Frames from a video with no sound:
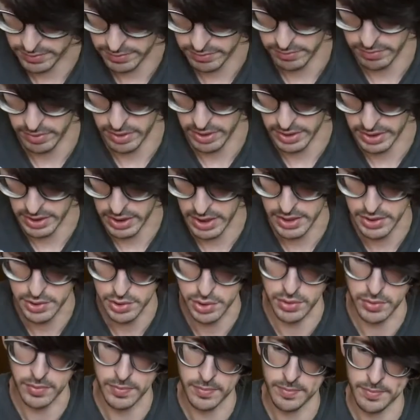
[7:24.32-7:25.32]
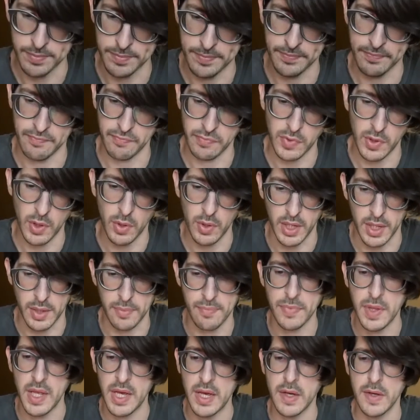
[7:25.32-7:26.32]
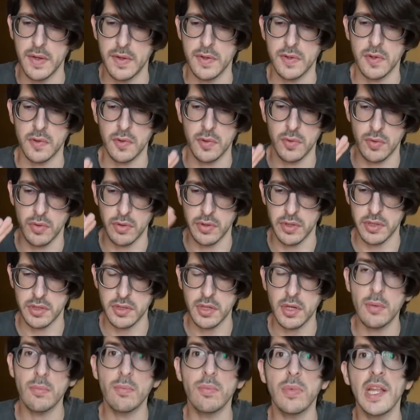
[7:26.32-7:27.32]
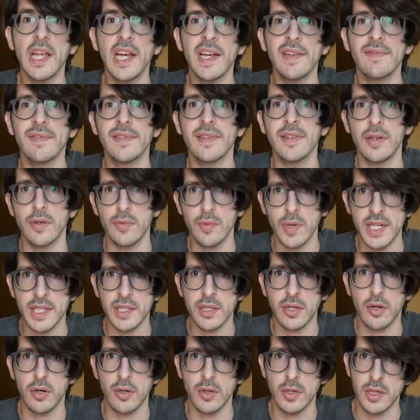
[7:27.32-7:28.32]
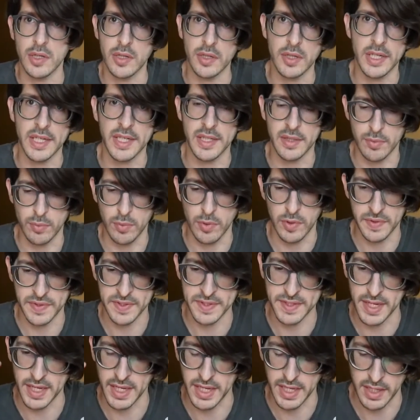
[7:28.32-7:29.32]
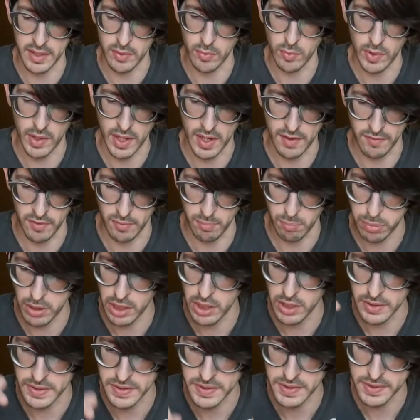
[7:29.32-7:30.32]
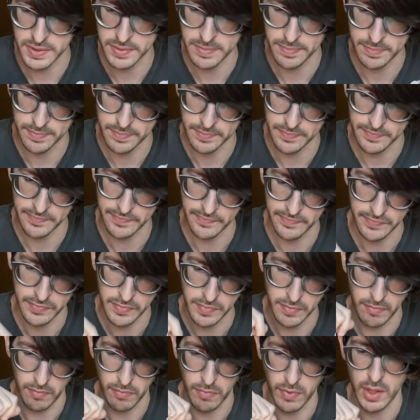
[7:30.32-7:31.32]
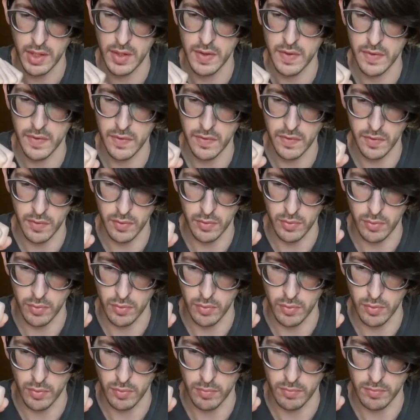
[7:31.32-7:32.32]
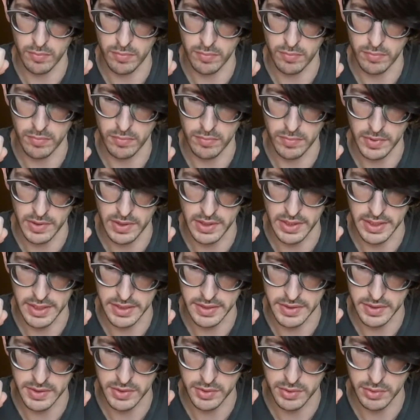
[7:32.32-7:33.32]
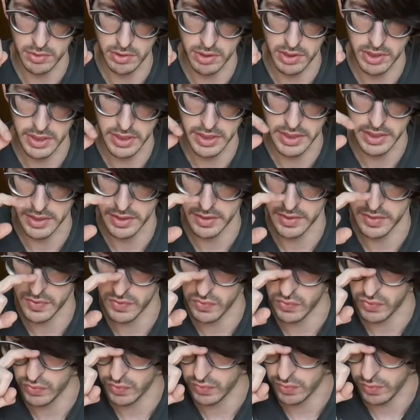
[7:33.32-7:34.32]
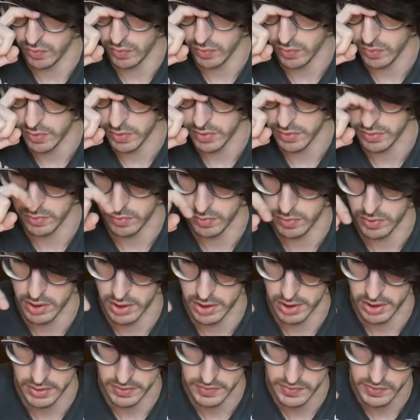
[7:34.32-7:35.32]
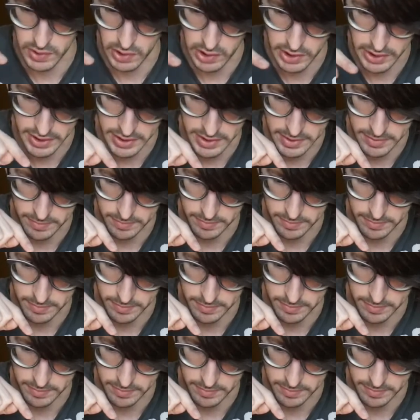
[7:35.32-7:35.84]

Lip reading: I got you. Okay, so on the top left right corner it will say it will have a plus. So let's try to do a socket,